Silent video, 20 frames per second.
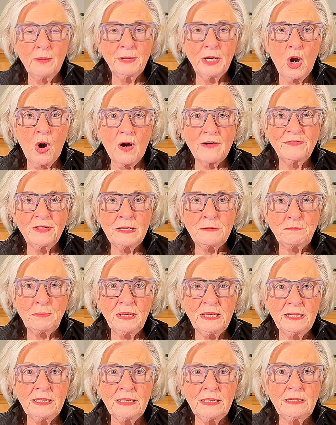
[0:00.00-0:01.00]
an
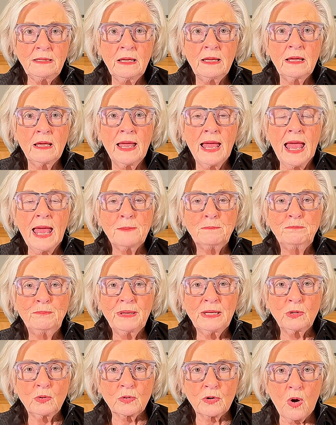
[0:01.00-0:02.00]
RVP and
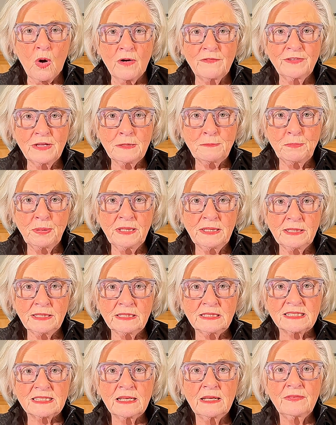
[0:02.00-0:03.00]
build
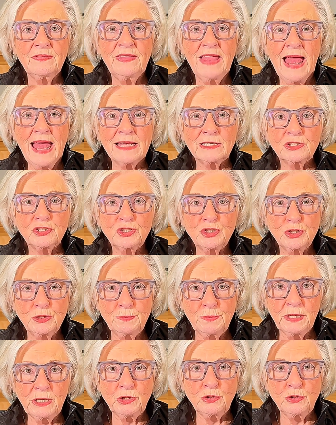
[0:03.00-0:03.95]
RVPs. That should be